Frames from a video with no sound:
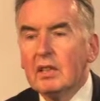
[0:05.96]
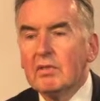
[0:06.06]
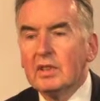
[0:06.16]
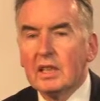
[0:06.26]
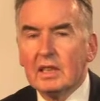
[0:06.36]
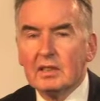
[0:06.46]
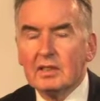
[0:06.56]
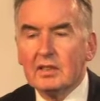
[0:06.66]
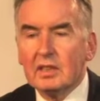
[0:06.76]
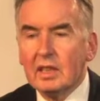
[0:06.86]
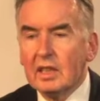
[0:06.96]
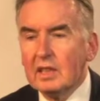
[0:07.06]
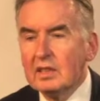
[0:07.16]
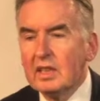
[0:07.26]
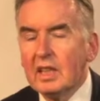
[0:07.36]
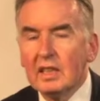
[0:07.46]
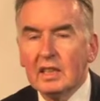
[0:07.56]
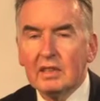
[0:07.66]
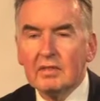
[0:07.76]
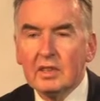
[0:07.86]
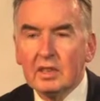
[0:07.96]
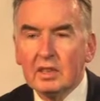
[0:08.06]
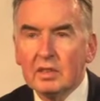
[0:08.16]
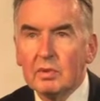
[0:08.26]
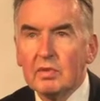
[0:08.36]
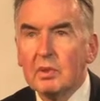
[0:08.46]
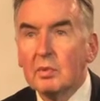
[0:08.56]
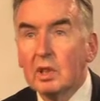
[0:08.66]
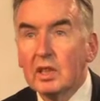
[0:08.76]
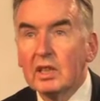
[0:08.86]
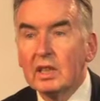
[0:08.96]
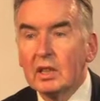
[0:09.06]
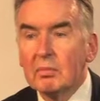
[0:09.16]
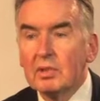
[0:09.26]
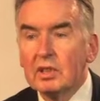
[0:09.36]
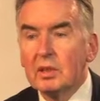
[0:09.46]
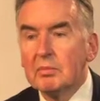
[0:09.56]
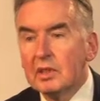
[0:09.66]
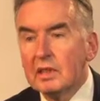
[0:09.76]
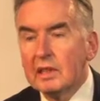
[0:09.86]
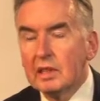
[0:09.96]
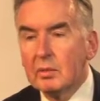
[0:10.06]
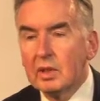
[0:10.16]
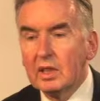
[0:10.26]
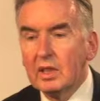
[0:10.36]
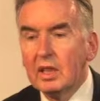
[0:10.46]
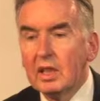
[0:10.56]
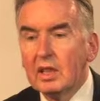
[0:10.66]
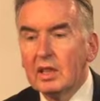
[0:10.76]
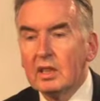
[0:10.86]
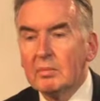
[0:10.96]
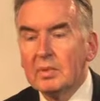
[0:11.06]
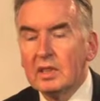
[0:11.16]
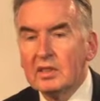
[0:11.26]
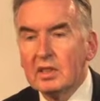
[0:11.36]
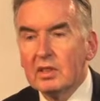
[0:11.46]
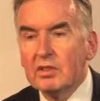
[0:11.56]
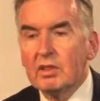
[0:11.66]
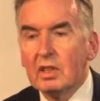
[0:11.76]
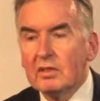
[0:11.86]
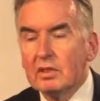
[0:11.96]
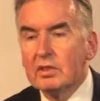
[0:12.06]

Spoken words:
For the last 10, 11 years, we've been working predominantly with companies in the travel,